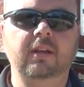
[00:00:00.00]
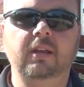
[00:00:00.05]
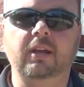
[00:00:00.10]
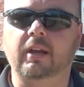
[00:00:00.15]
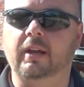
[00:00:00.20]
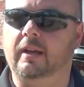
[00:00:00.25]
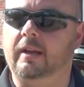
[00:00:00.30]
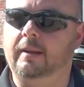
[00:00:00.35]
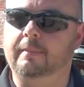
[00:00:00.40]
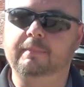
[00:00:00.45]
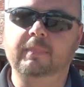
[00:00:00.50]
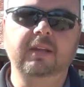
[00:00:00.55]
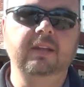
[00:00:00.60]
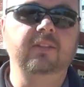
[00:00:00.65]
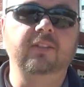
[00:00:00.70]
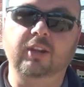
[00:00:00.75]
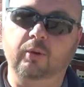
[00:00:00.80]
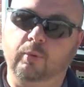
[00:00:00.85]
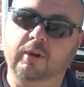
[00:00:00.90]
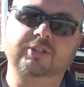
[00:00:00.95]
Um,
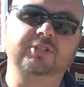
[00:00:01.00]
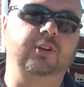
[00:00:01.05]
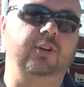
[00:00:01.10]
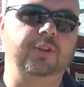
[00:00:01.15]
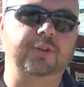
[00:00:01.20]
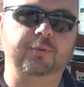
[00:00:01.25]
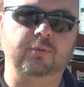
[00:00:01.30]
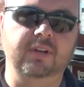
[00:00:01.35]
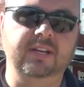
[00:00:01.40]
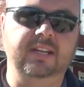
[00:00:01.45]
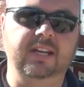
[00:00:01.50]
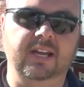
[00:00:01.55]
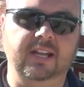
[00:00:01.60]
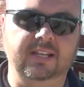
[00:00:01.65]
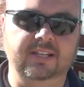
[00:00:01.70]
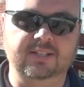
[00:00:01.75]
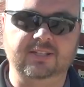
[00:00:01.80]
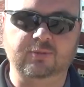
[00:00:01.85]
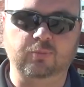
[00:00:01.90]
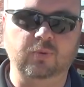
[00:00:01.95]
the original three
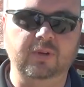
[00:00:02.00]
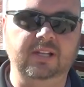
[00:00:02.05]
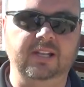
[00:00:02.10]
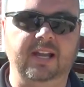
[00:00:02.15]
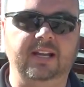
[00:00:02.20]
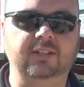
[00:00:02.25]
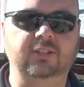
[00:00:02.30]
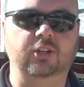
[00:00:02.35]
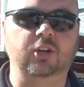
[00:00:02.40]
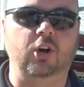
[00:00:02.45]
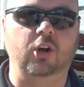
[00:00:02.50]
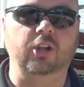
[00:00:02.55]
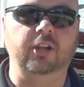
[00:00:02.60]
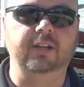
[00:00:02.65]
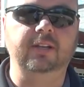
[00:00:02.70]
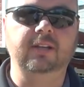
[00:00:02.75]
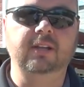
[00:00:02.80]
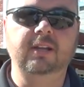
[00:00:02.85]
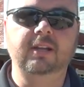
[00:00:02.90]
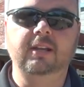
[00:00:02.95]
gun, as we like to call
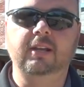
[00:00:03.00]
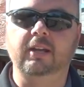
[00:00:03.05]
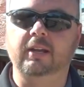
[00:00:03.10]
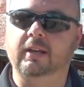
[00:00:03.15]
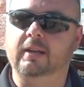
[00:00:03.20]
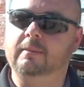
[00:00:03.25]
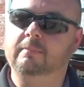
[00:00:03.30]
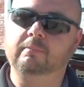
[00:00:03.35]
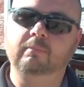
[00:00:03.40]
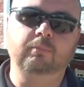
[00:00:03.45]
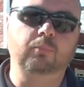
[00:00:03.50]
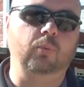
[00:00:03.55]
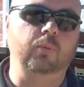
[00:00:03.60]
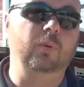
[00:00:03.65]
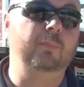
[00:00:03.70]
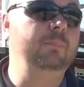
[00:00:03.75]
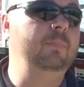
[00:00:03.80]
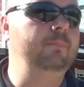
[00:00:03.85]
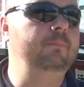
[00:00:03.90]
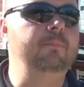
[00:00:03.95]
it. Uh,
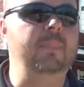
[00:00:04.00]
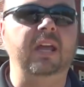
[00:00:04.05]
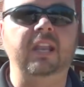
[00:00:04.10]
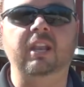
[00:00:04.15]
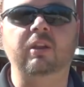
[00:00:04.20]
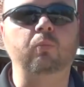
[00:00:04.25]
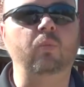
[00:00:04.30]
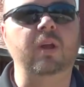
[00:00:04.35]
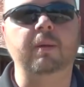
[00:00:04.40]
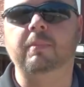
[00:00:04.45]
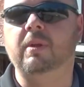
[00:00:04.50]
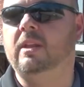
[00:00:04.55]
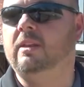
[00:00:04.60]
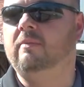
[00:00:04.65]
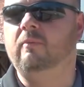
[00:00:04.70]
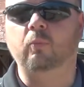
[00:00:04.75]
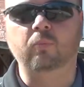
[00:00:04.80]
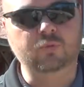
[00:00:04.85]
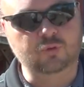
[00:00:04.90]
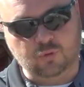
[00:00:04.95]
men and
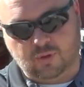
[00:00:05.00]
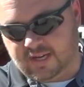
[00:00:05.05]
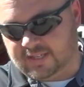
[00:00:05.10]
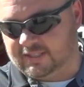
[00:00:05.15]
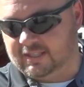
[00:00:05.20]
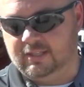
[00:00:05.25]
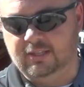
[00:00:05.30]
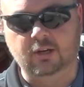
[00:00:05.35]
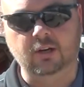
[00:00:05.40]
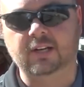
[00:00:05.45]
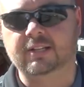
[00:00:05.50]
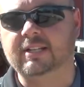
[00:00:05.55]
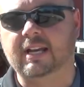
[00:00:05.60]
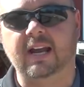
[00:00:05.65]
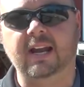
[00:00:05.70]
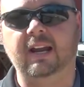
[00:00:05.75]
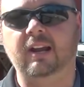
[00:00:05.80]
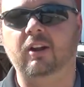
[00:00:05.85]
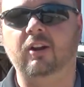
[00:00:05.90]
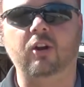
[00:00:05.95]
women dress in their
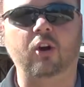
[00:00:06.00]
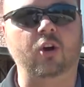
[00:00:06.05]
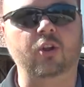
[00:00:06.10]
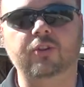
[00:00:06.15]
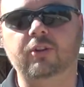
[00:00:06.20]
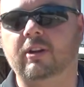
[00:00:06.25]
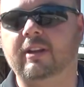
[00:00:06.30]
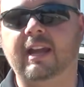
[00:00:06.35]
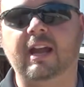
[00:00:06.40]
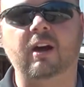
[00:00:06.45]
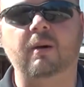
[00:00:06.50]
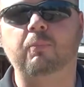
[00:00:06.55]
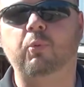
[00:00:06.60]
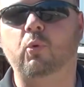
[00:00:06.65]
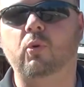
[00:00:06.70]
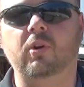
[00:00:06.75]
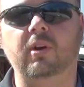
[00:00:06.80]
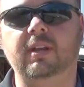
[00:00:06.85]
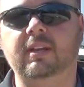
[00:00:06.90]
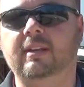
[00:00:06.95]
attire, all their
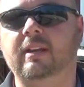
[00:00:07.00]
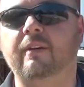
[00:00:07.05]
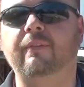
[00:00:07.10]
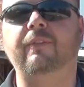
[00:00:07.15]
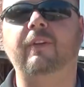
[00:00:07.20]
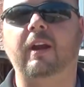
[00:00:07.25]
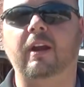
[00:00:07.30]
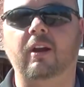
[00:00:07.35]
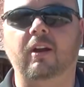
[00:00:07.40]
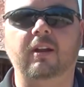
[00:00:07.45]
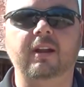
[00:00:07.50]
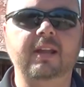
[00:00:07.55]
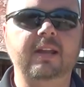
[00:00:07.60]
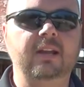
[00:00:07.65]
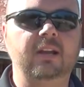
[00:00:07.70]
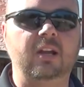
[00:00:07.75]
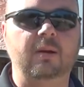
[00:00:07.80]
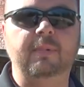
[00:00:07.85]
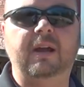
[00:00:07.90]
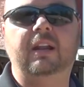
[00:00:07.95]
cowboy affair,
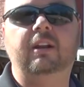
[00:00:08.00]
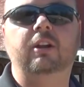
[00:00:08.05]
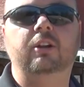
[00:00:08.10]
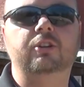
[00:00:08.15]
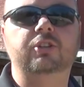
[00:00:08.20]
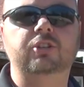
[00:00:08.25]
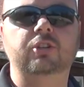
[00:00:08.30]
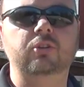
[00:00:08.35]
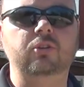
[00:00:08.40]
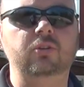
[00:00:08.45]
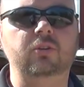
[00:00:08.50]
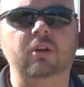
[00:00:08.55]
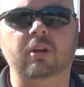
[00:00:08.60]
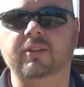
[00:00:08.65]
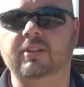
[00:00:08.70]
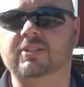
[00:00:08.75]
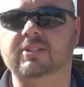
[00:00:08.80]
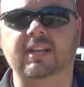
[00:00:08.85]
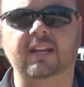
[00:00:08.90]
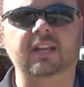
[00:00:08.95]
come out here and shoot
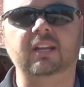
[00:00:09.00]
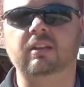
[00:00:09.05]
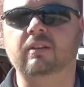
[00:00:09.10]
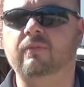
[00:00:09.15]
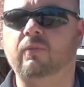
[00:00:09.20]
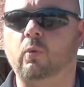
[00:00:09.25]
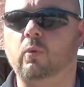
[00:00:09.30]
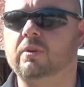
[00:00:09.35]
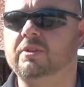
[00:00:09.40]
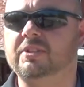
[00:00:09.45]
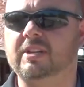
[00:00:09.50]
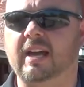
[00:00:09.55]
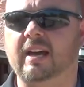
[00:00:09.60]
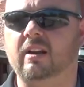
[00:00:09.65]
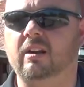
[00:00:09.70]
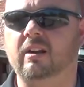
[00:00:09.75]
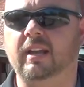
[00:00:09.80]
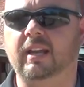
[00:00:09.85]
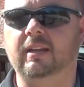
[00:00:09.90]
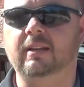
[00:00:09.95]
on the second and fourth
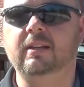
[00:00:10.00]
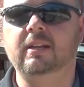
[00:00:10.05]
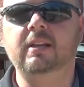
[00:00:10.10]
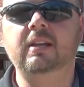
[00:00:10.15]
Saturday.